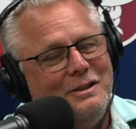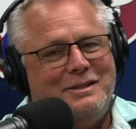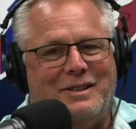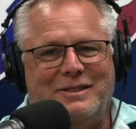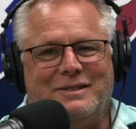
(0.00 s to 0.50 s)

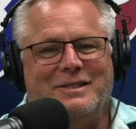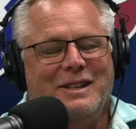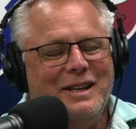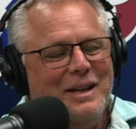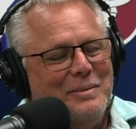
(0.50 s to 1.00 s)
so,
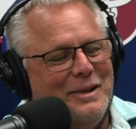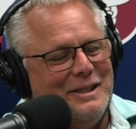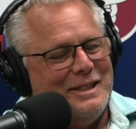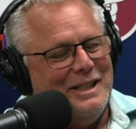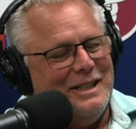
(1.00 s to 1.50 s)

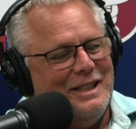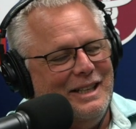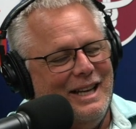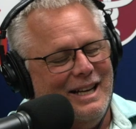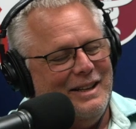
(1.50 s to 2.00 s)
but uh,
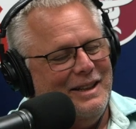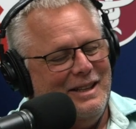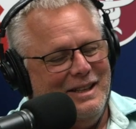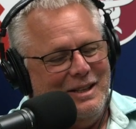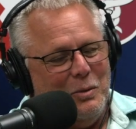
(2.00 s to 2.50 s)
yeah,
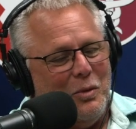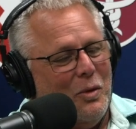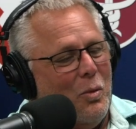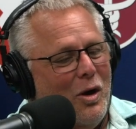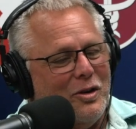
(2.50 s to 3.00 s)
the the
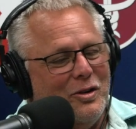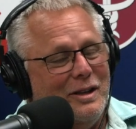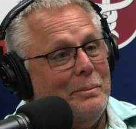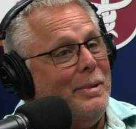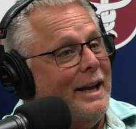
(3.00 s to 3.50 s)
water
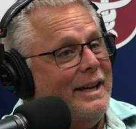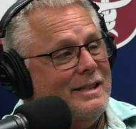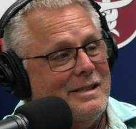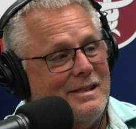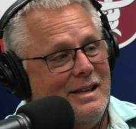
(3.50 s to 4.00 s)
and
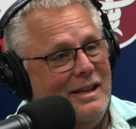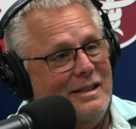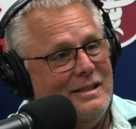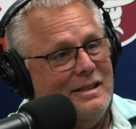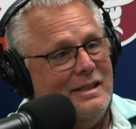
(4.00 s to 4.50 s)
blankets,
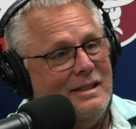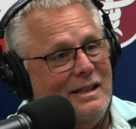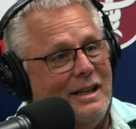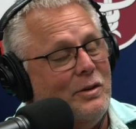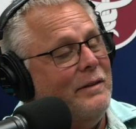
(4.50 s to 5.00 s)
and uh,
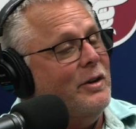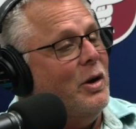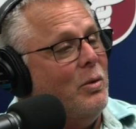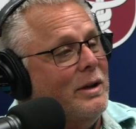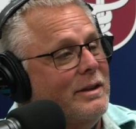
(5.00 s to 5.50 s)
I don't even
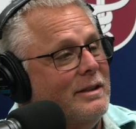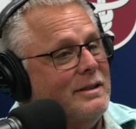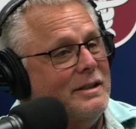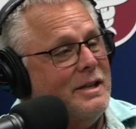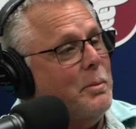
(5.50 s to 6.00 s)
know what
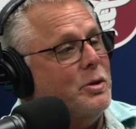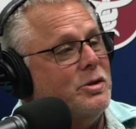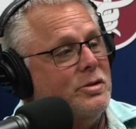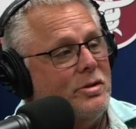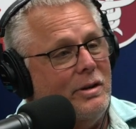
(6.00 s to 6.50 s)
the
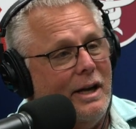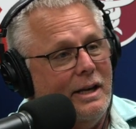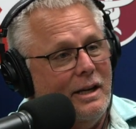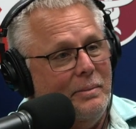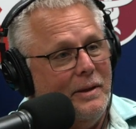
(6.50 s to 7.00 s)
temperatures are
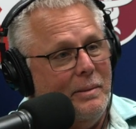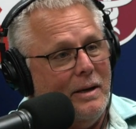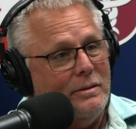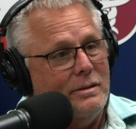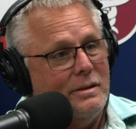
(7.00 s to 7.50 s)
like up in the
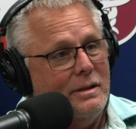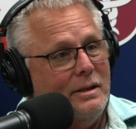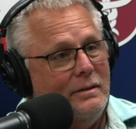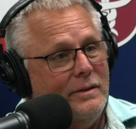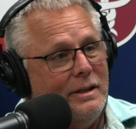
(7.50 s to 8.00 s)
mountains
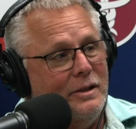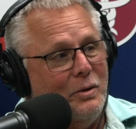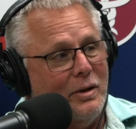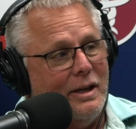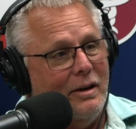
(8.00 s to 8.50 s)
of uh,
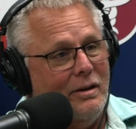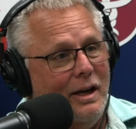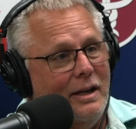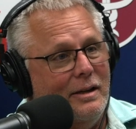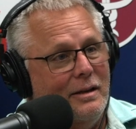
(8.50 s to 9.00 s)
North
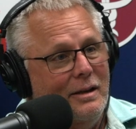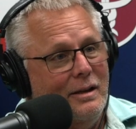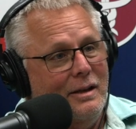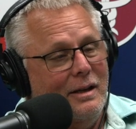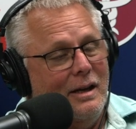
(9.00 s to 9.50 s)
Carolina,
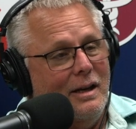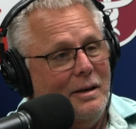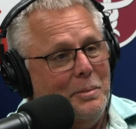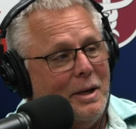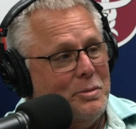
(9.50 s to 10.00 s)

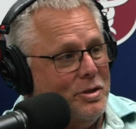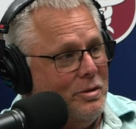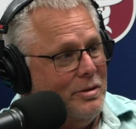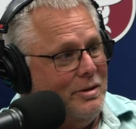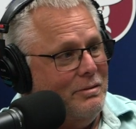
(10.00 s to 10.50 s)
uh, but I'm
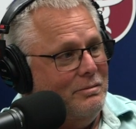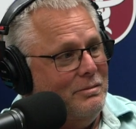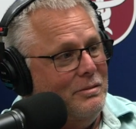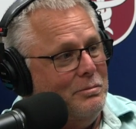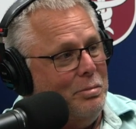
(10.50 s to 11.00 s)
sure
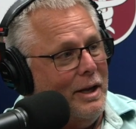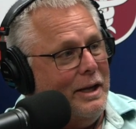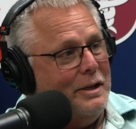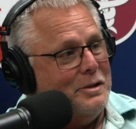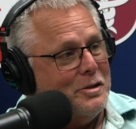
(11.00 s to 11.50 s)

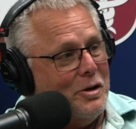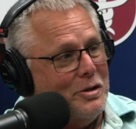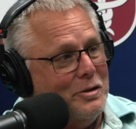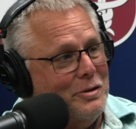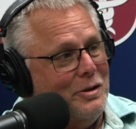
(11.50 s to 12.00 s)
blankets
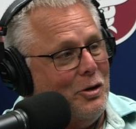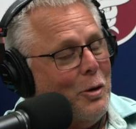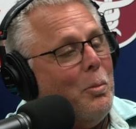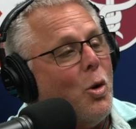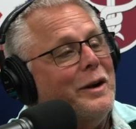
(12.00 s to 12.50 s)
aren't
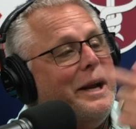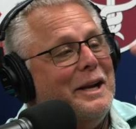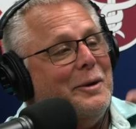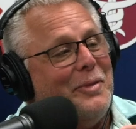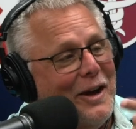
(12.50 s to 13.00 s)
are more
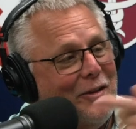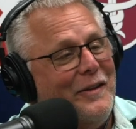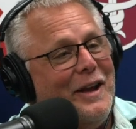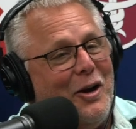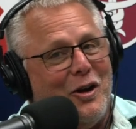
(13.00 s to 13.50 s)
needed up there
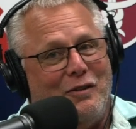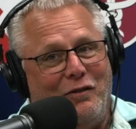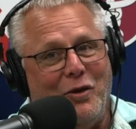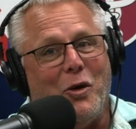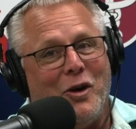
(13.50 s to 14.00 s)
than they are in
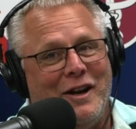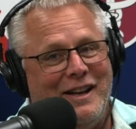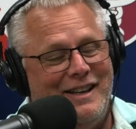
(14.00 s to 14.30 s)
Florida.